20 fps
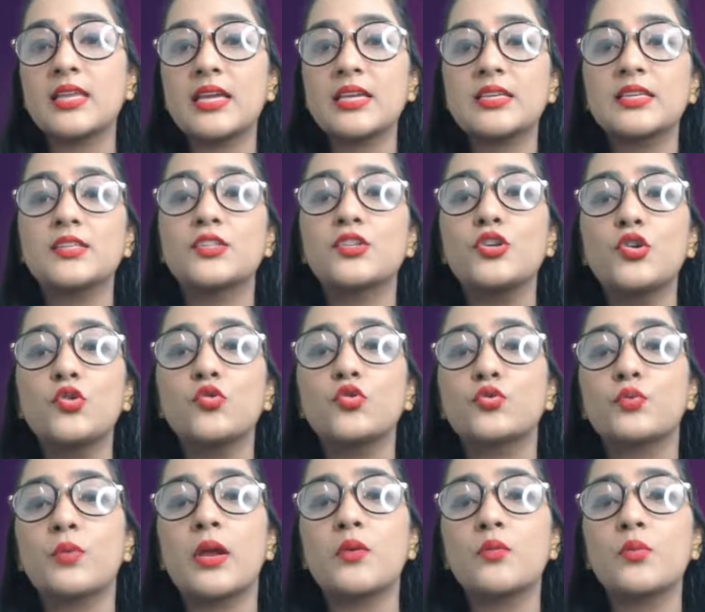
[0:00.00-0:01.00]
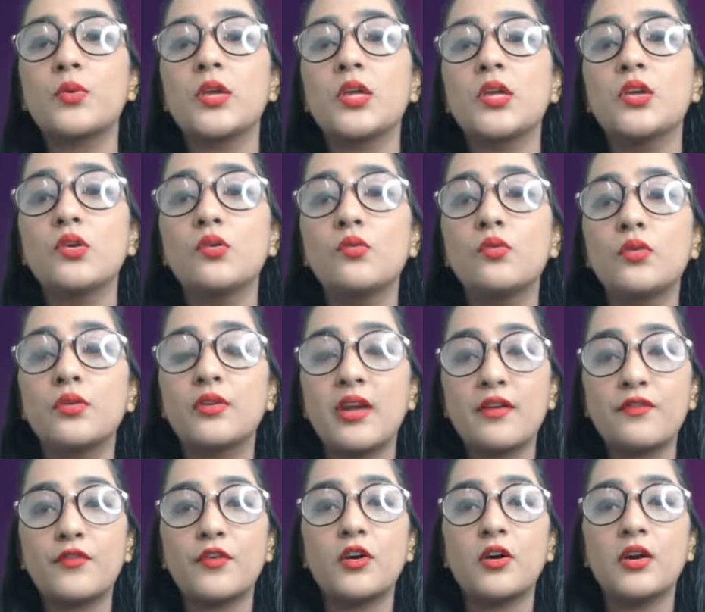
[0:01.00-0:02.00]
it is used when you
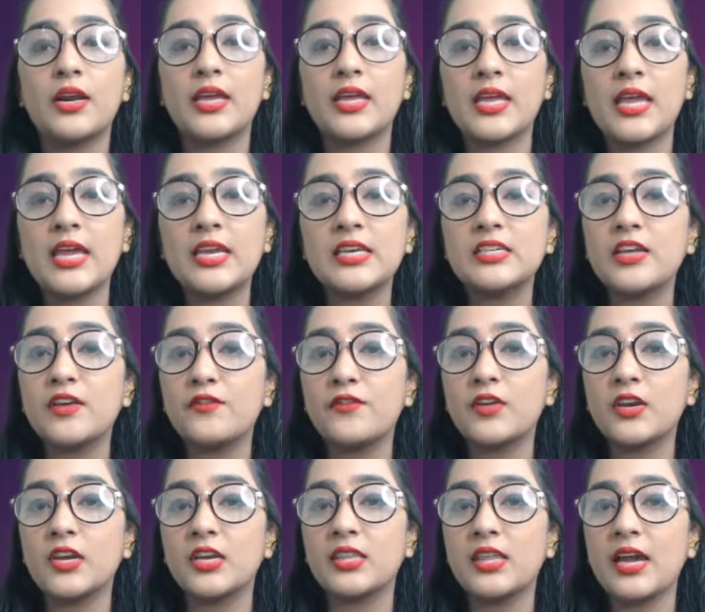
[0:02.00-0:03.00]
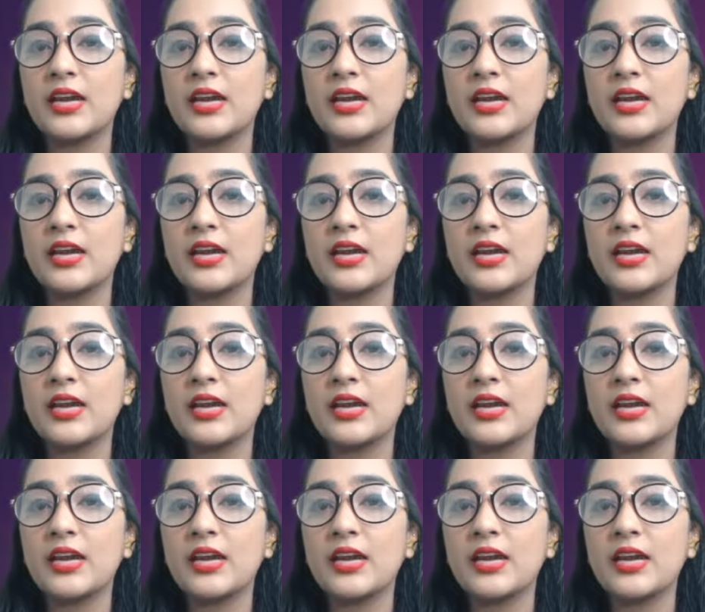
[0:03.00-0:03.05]
refer like indefinite,